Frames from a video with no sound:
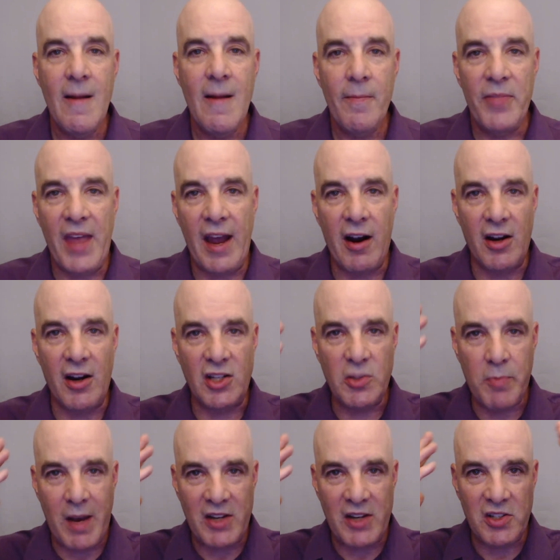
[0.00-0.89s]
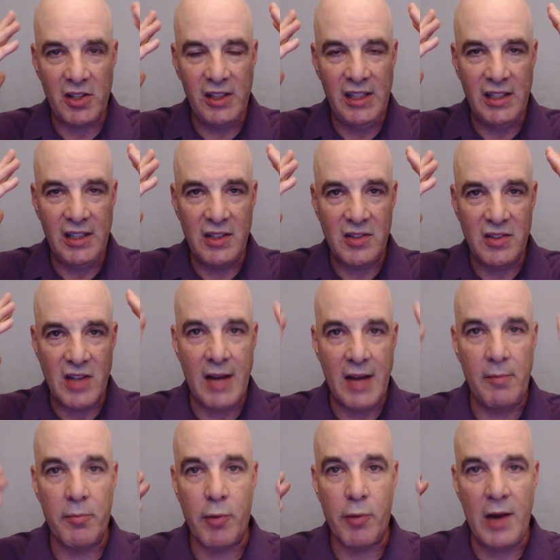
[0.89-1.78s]
they are a specially
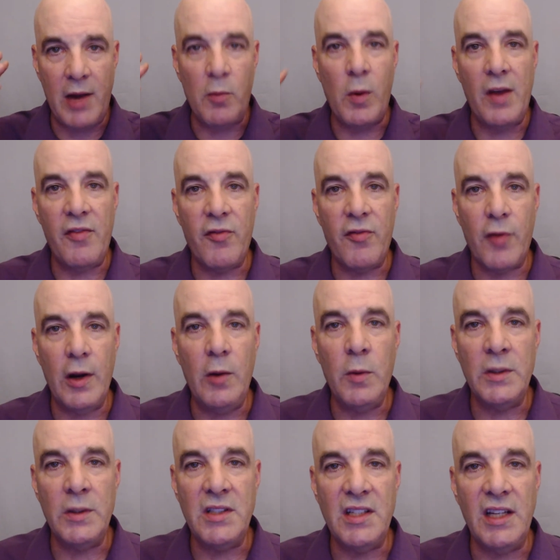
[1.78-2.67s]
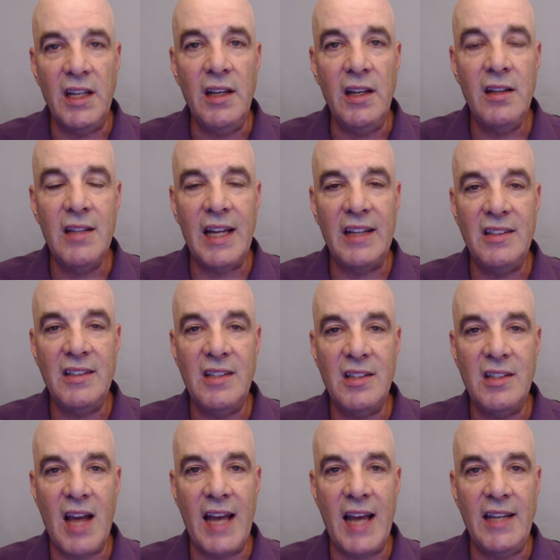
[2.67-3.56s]
designed brainwave frequency that is
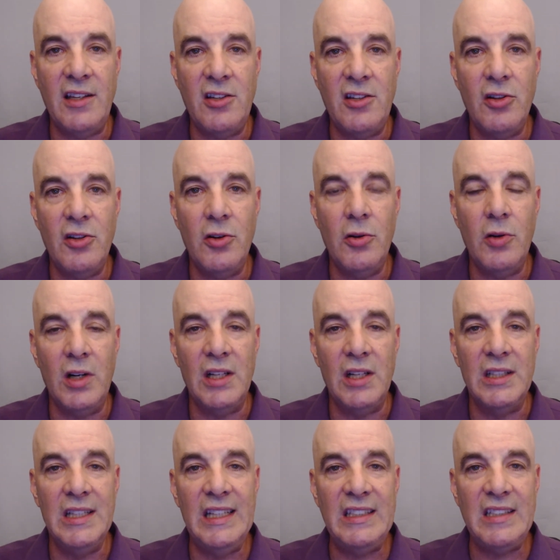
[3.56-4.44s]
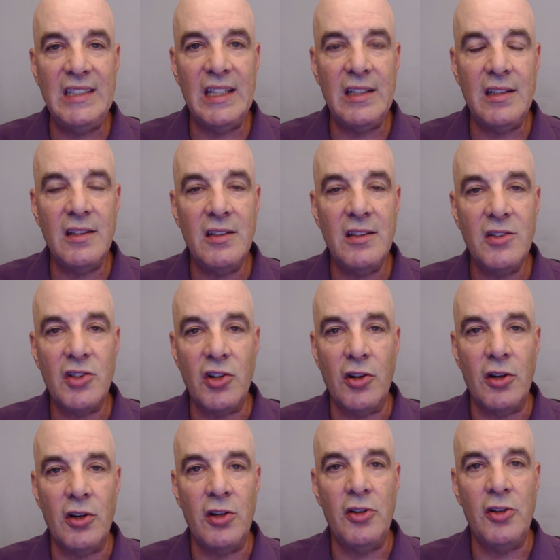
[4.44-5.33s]
designed to elicit
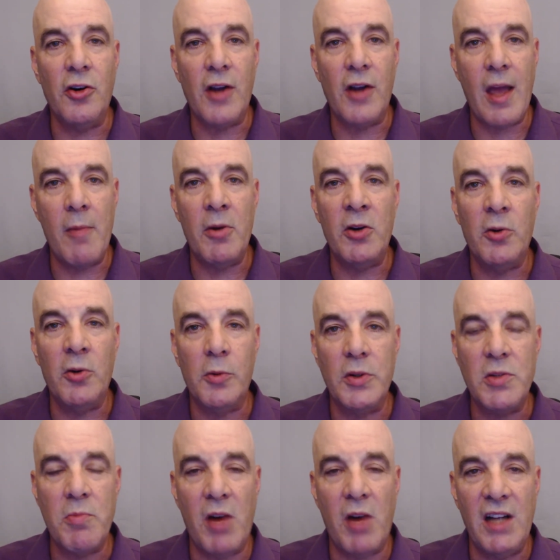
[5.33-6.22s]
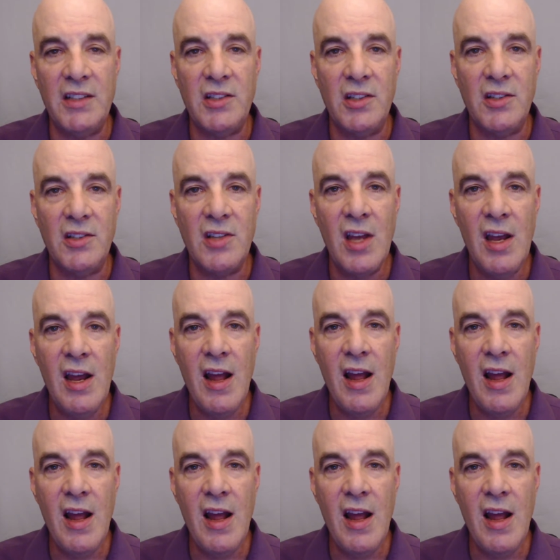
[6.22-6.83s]
certain neurochemical responses